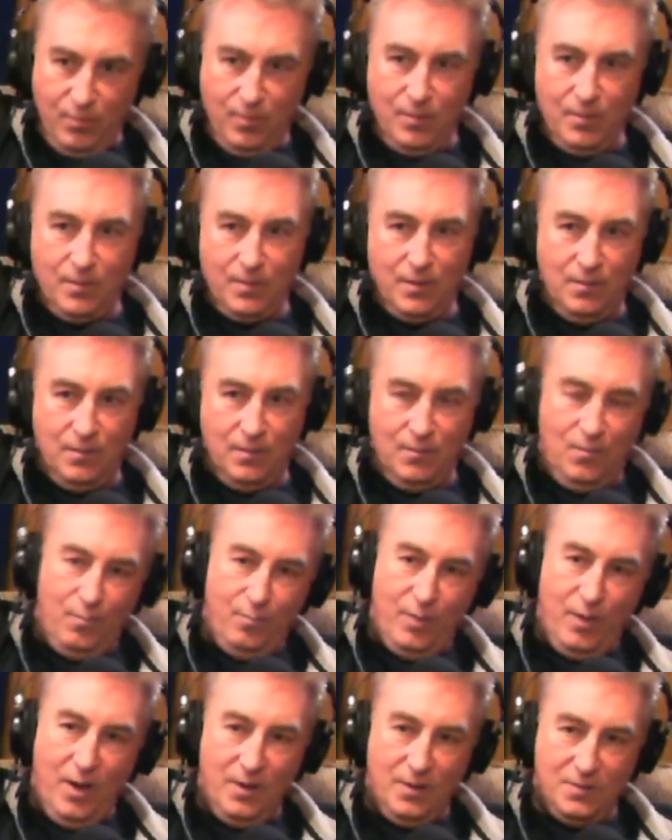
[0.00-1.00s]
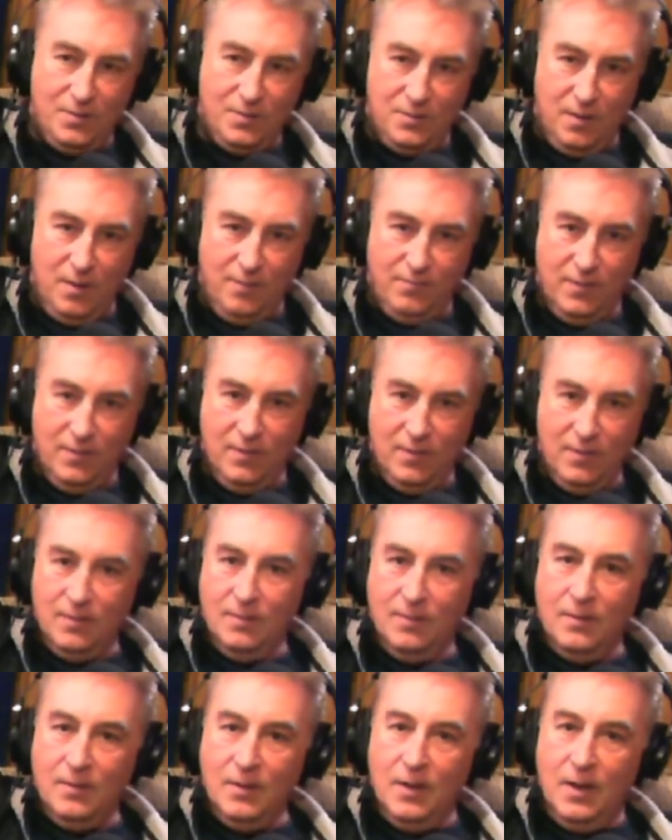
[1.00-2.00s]
and a whole pile of stuff,
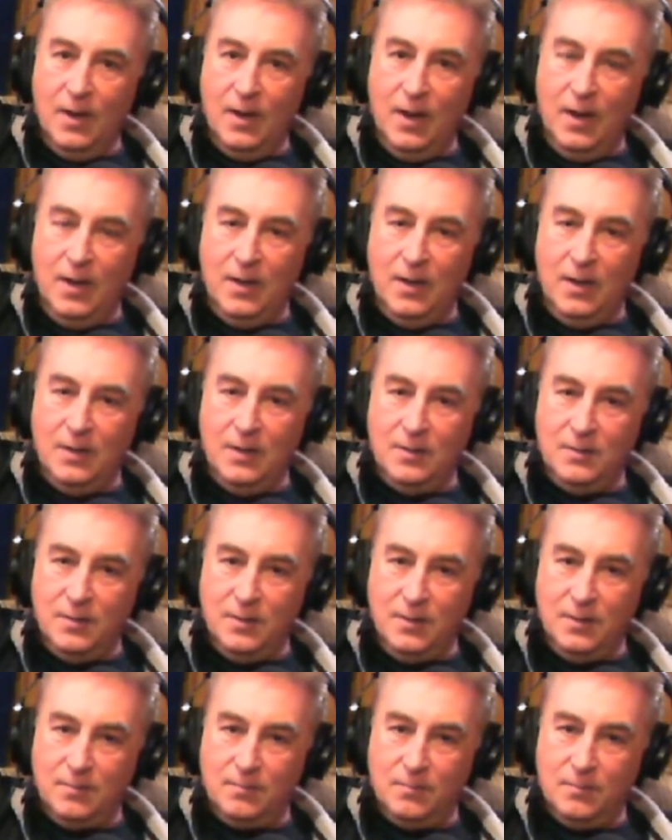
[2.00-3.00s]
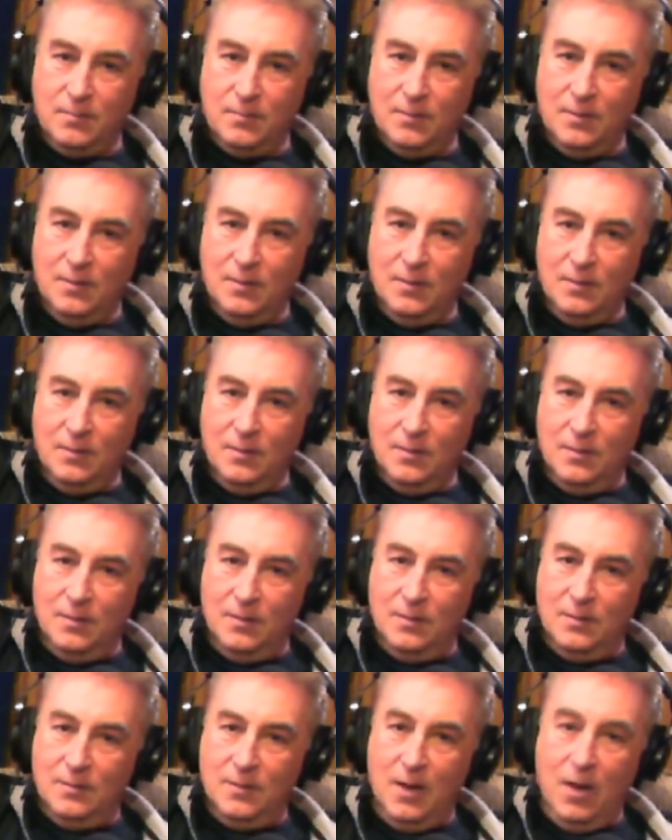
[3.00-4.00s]
and uh,
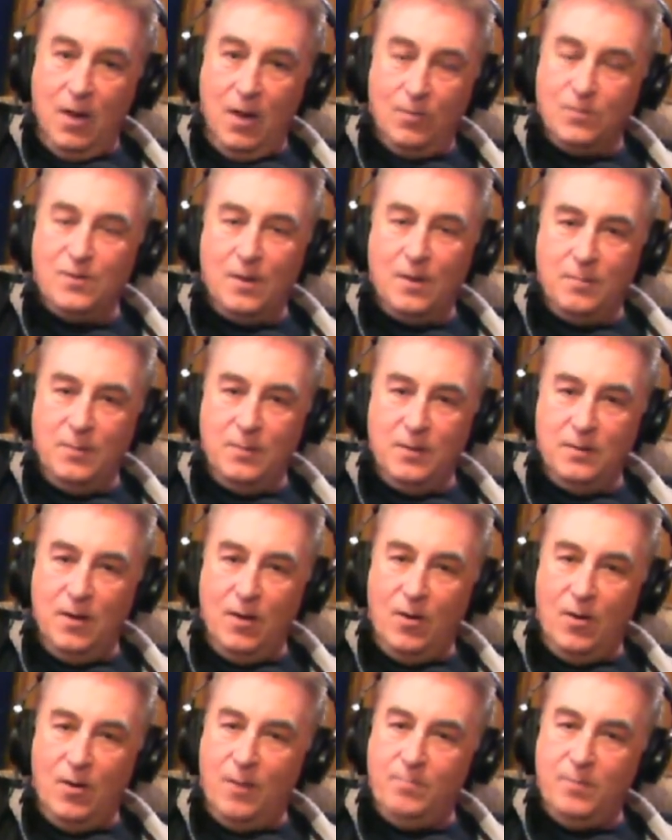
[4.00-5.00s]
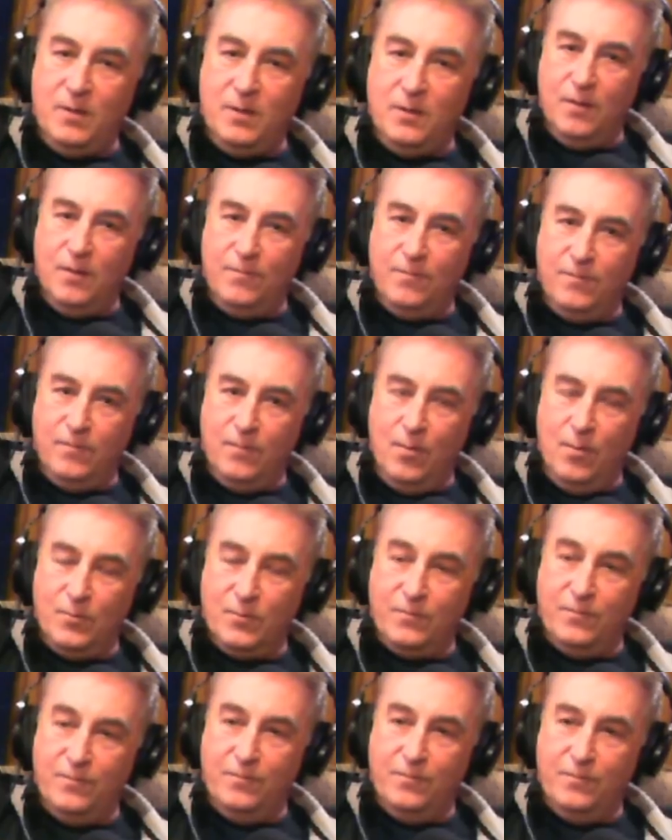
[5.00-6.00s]
the house I'm in now, I've been there almost
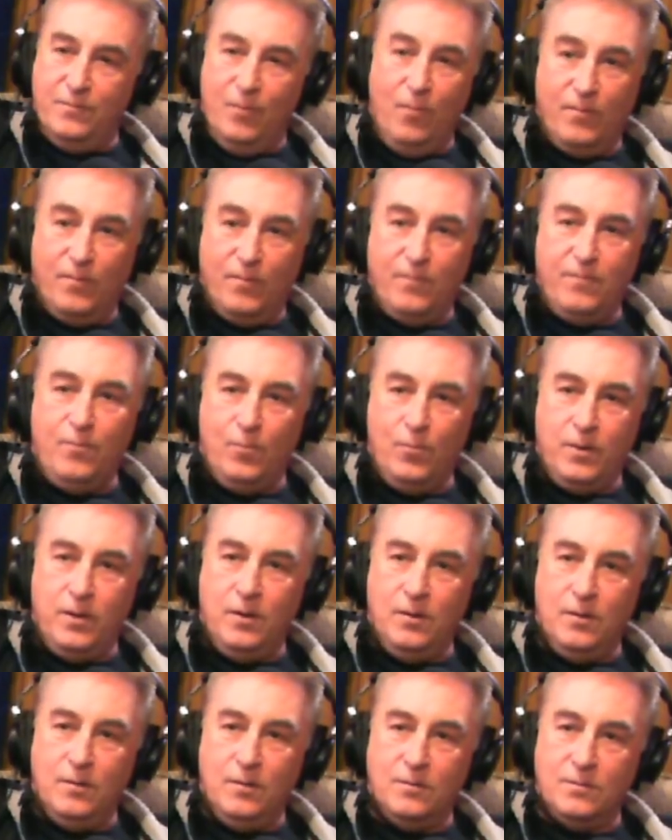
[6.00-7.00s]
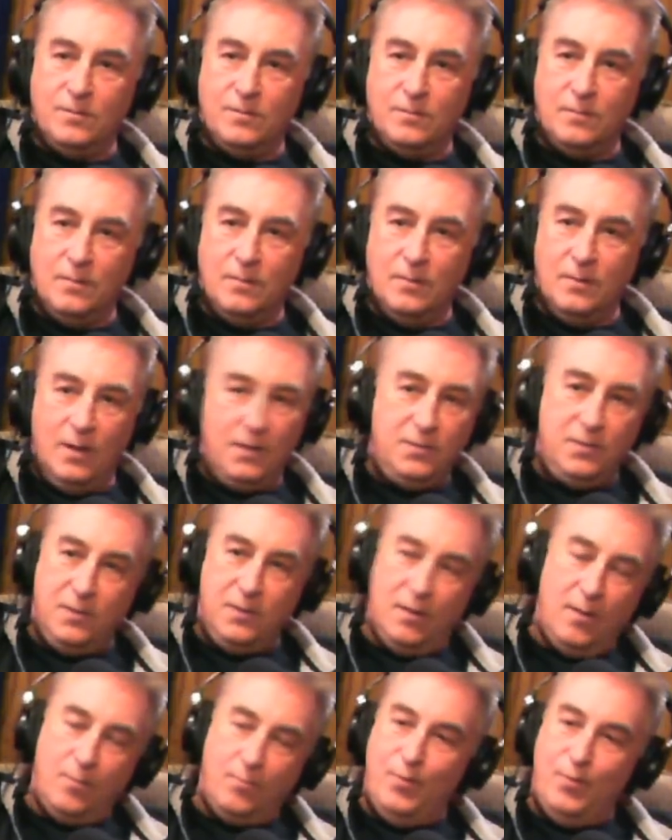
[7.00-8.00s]
f over four years. I still
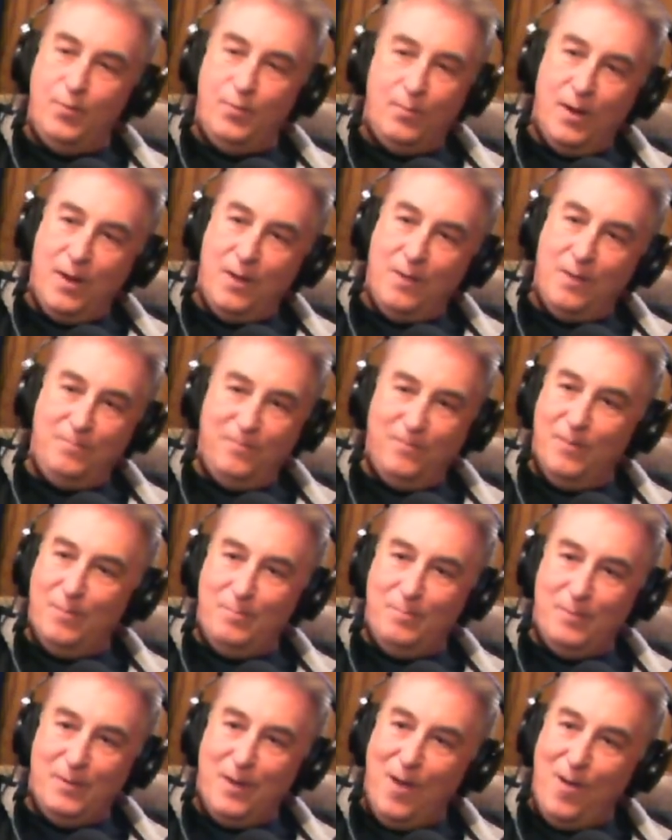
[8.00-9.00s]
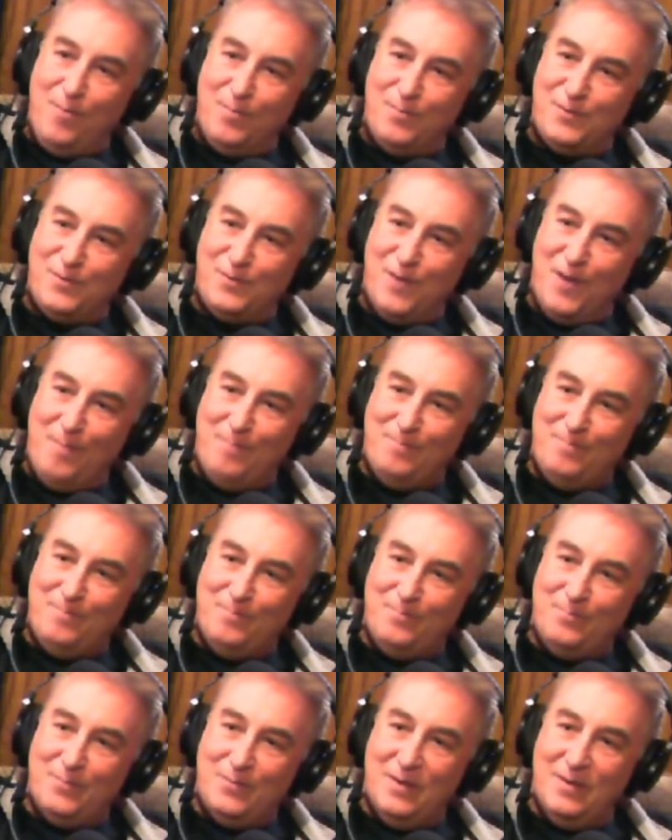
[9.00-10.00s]
haven't put my flipping albums. Yeah, out.
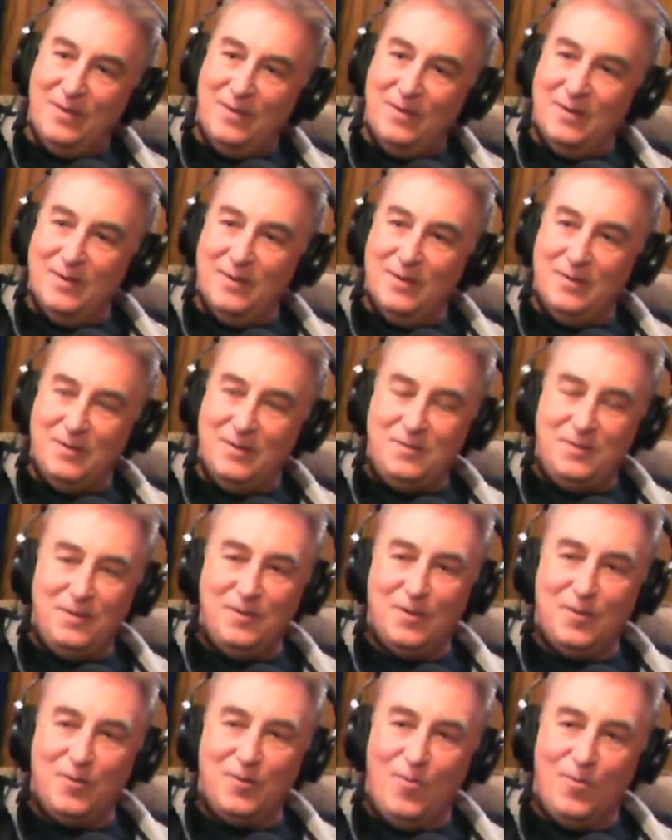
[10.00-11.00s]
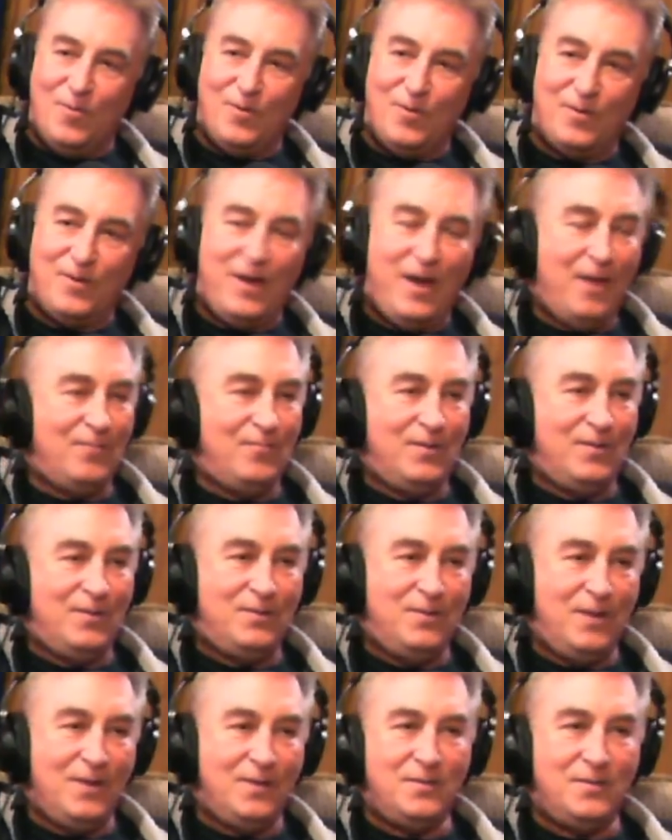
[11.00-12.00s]
They sit in a corner gathering
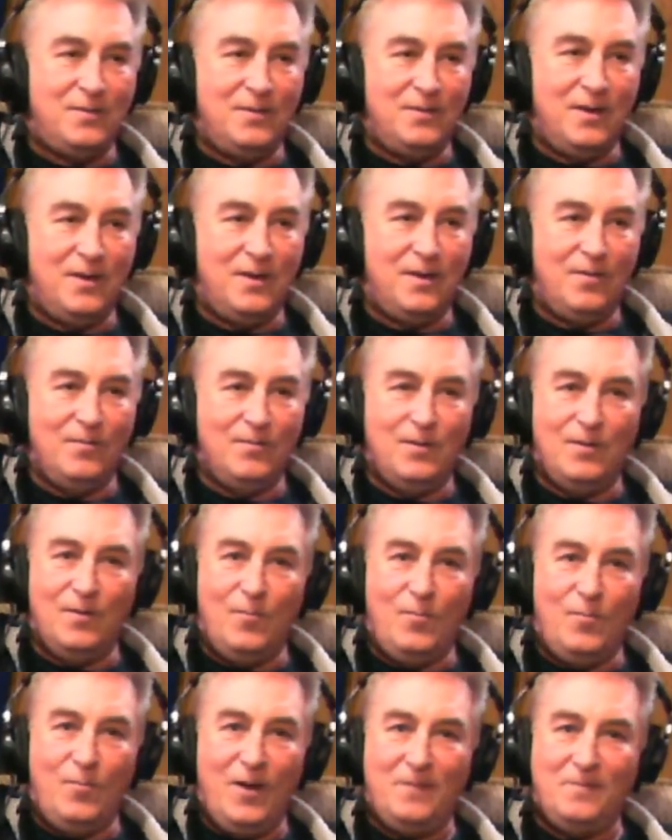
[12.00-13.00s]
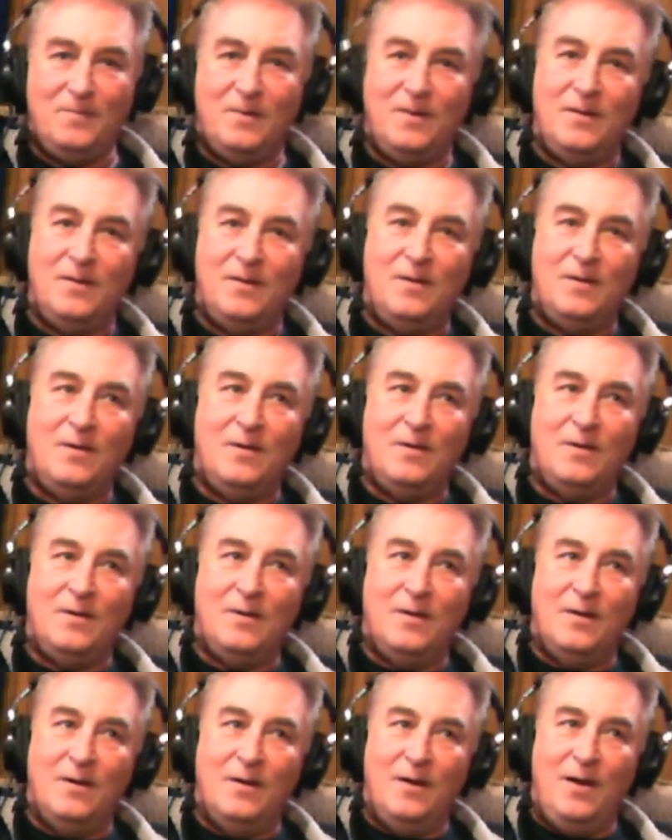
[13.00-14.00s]
dust, and I go, you know what?
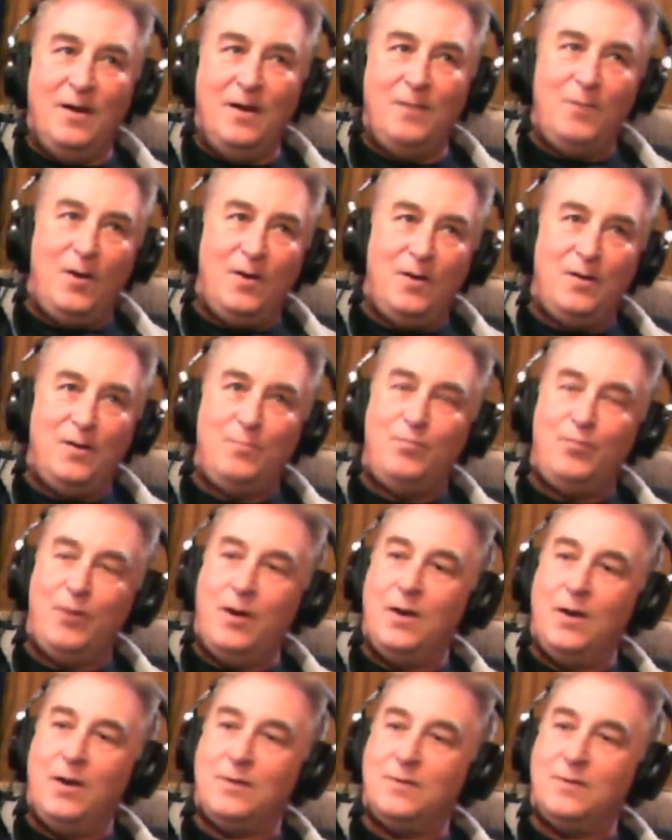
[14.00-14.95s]
I'm not impressed.